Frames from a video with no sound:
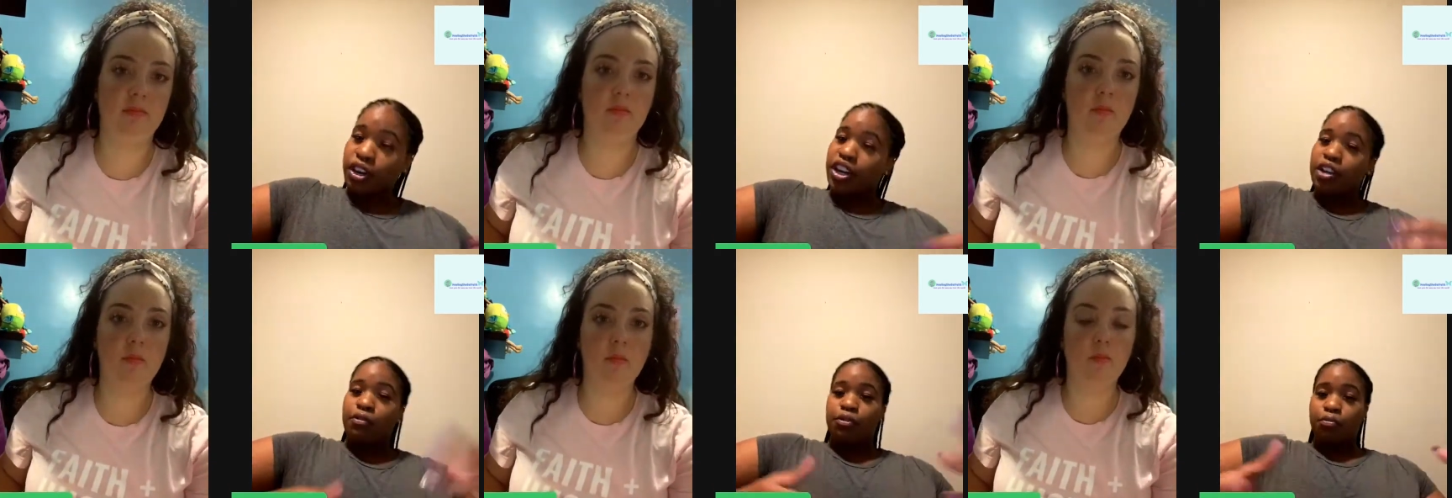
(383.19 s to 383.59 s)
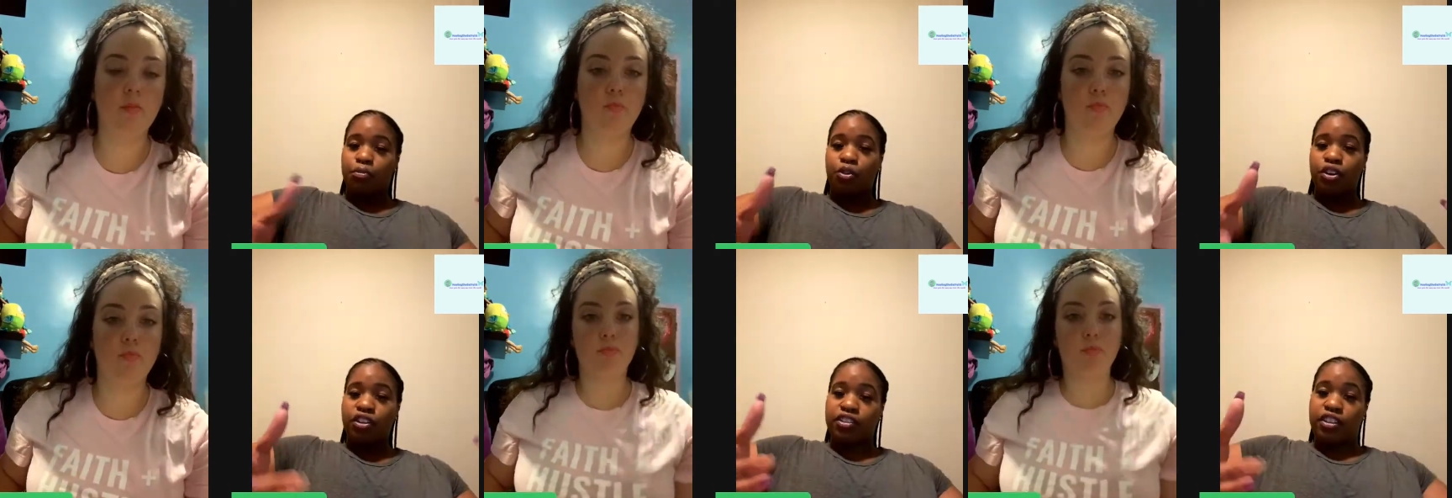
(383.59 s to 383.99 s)
Speaker 1: He was
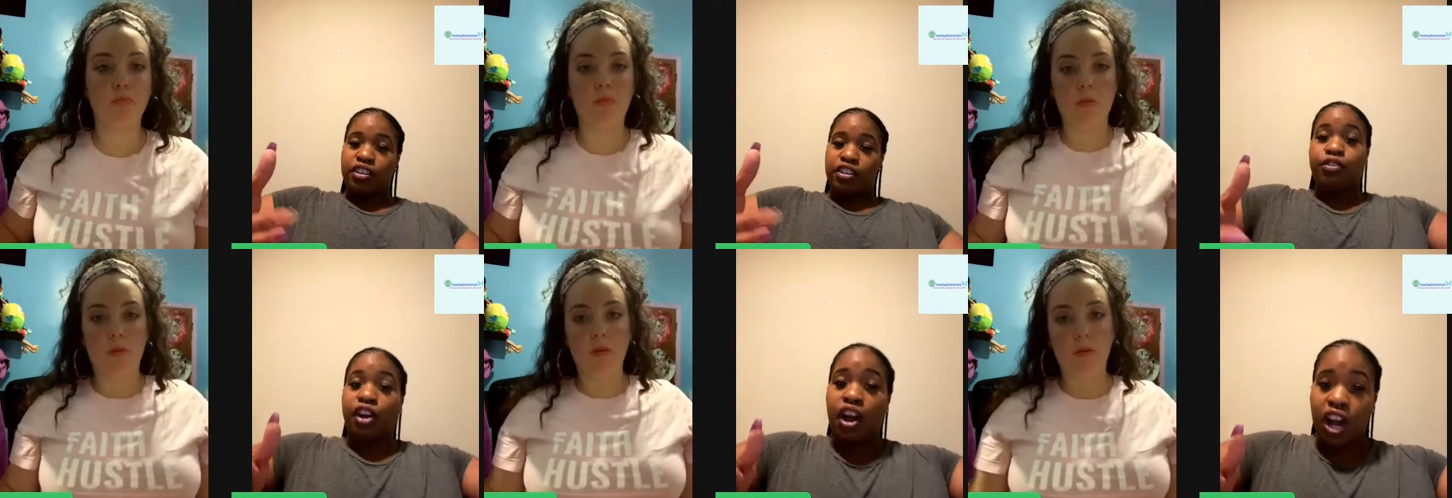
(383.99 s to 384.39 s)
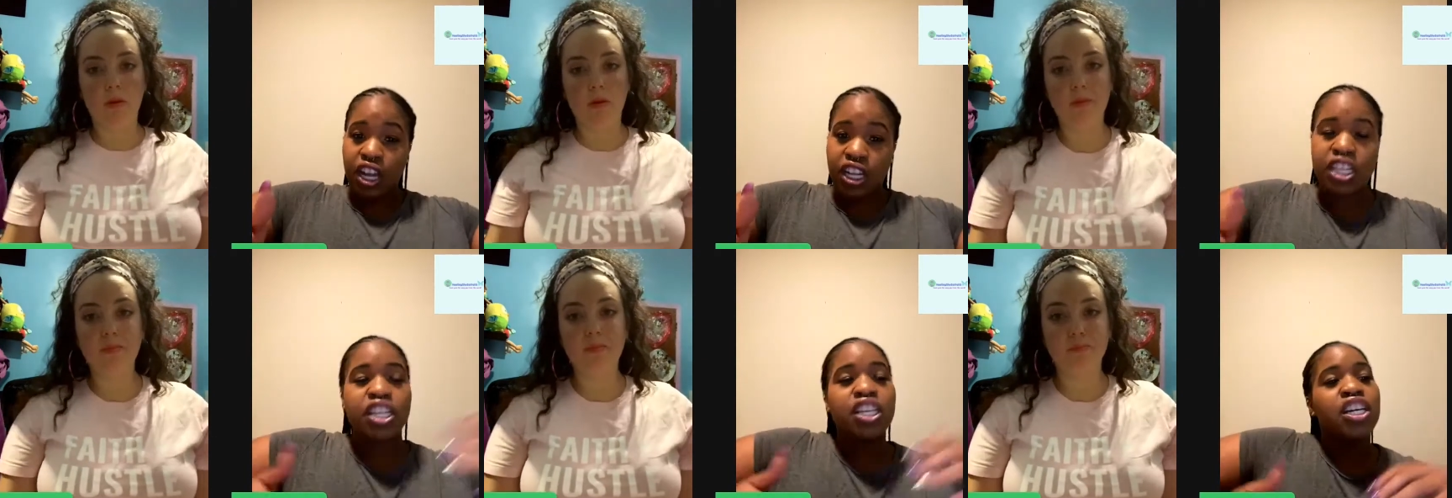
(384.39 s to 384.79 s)
more self-taught.
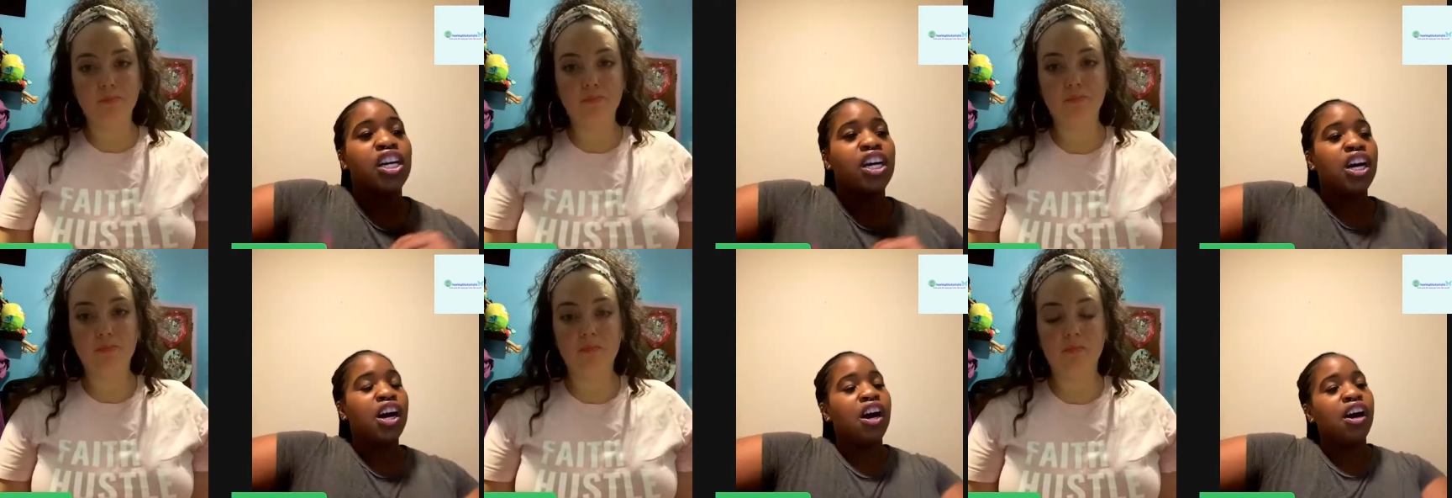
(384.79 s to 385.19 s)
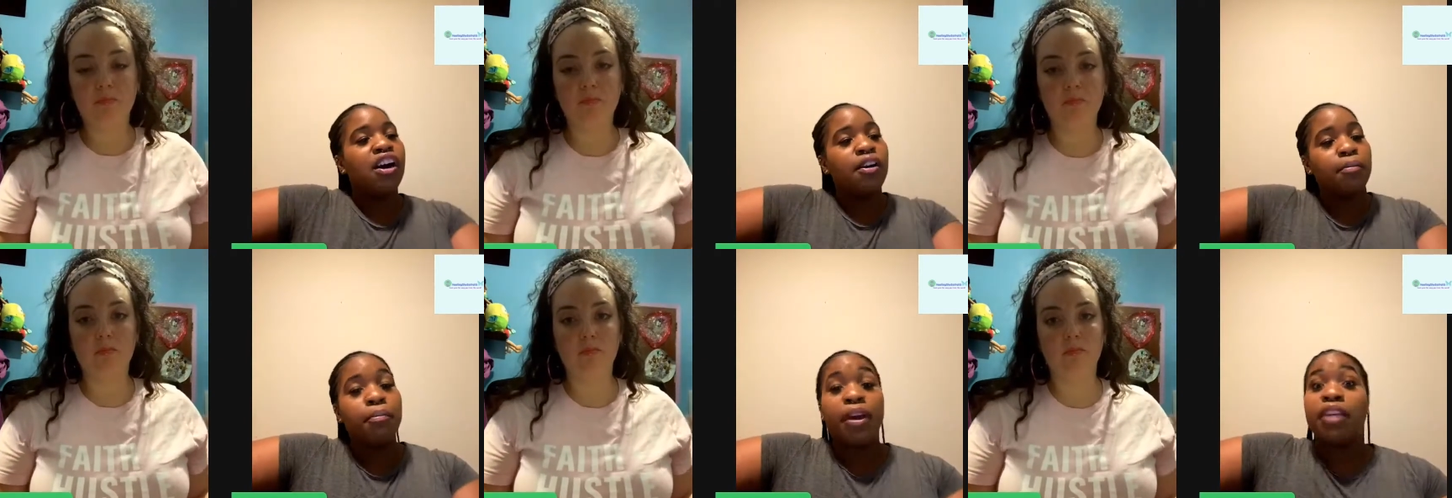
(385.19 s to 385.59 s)

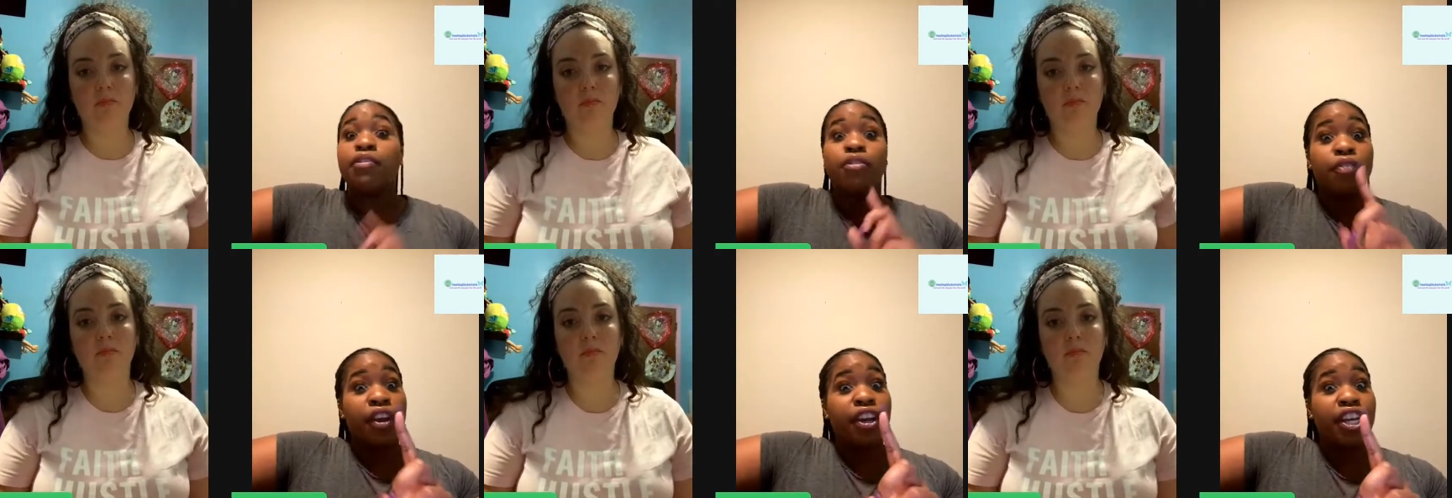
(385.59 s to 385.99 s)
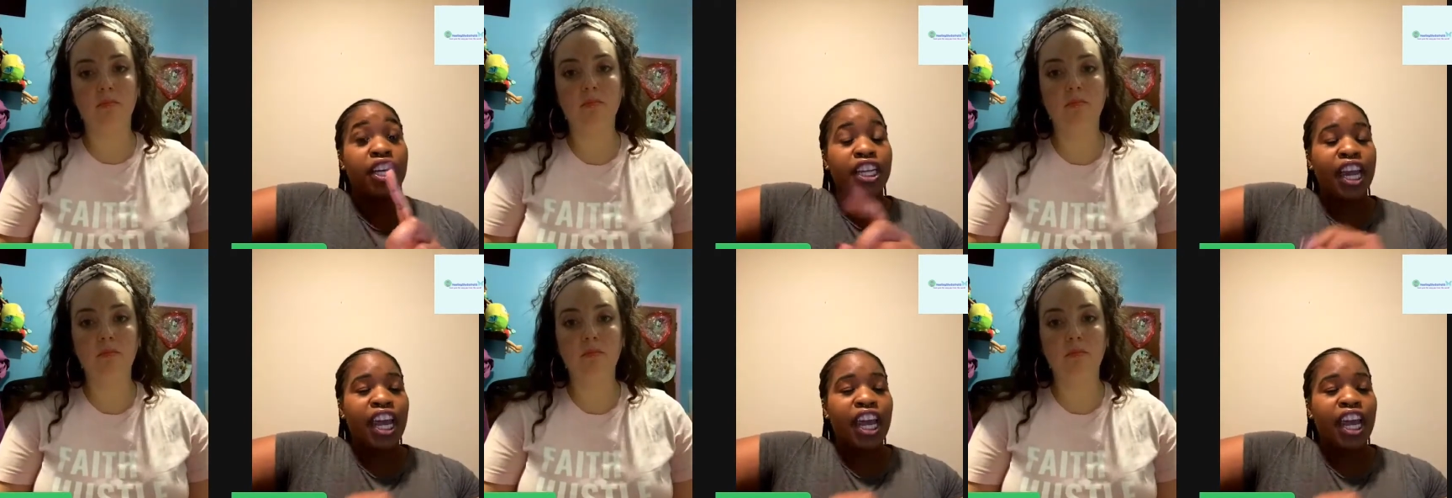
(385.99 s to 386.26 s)
Um, he's very good.